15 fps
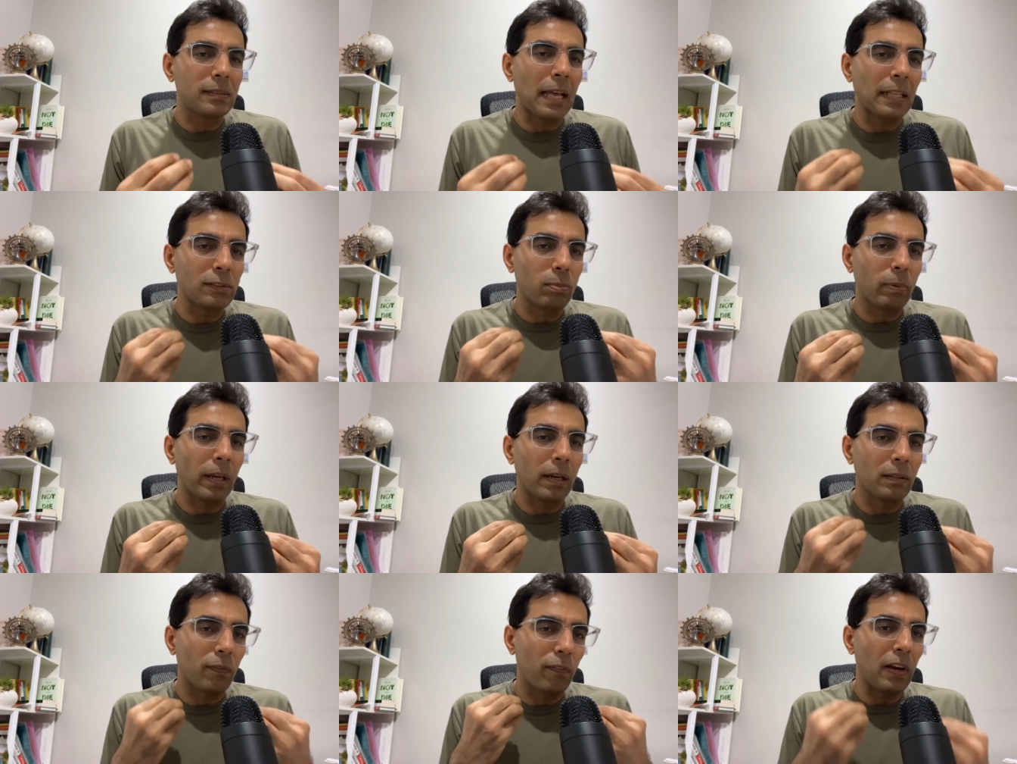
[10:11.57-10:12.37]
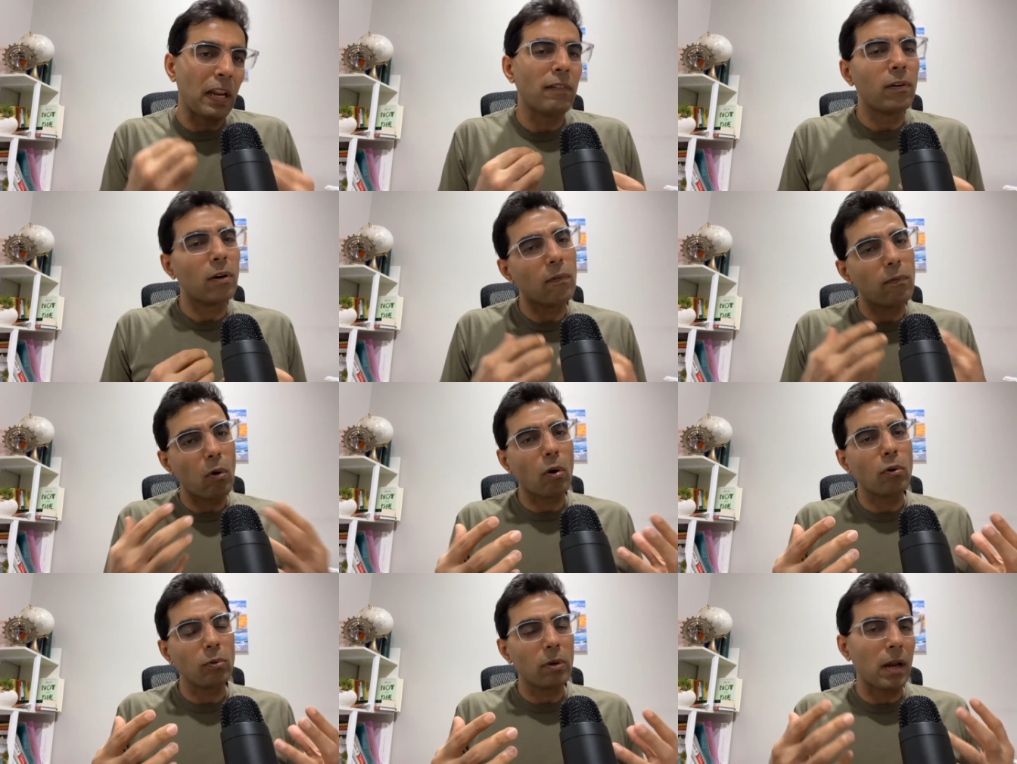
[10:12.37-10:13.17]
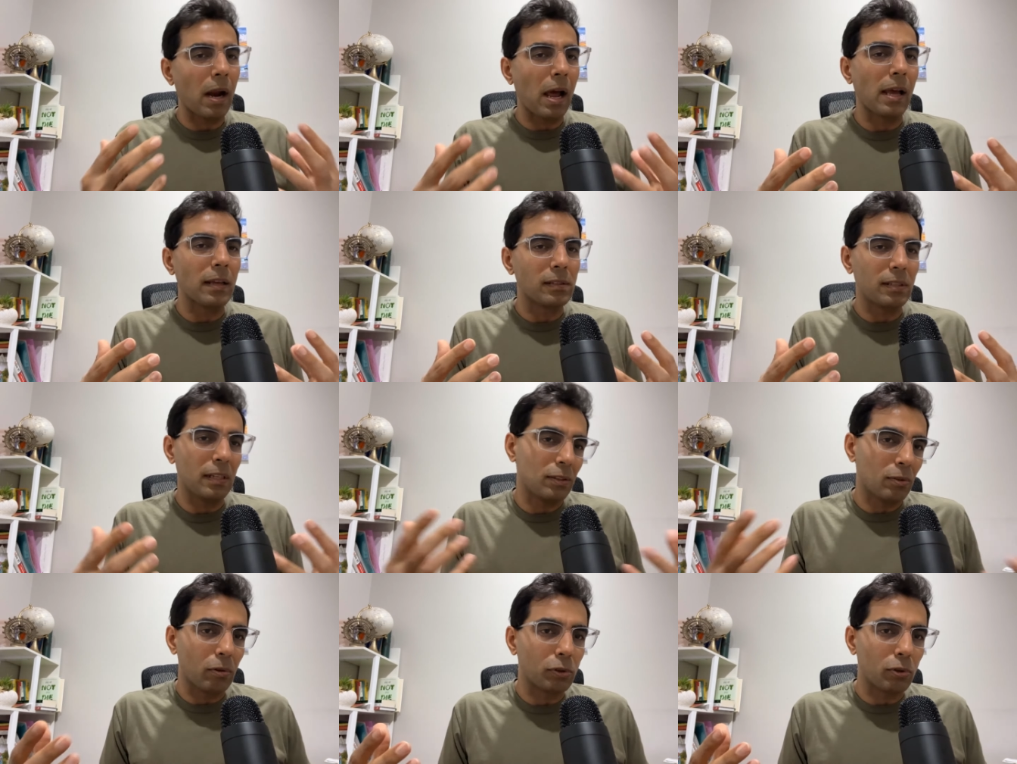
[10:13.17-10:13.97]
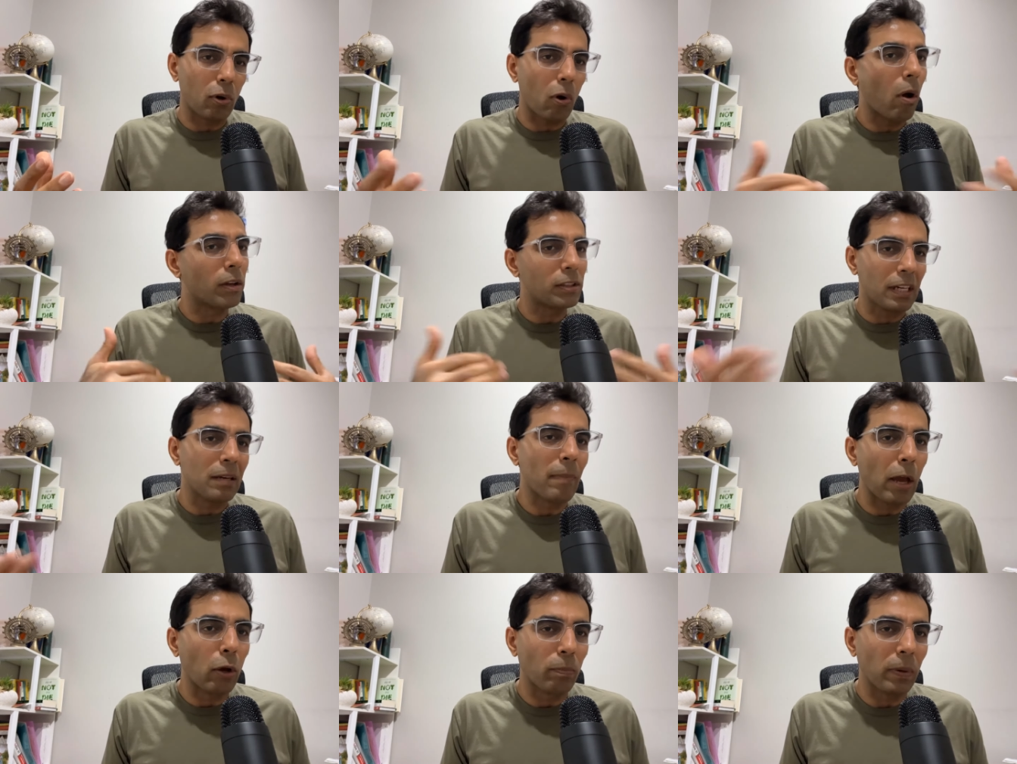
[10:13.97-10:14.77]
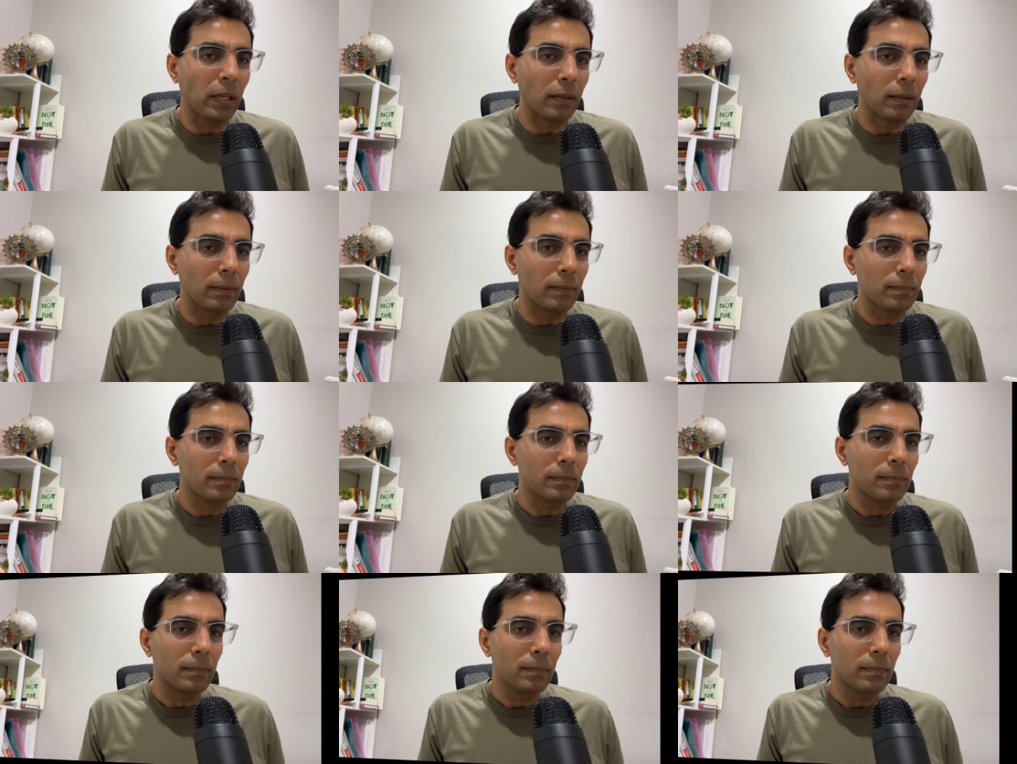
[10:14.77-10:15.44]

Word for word: That's where the flavor of Rautu Ka Raaz is also lost in my opinion.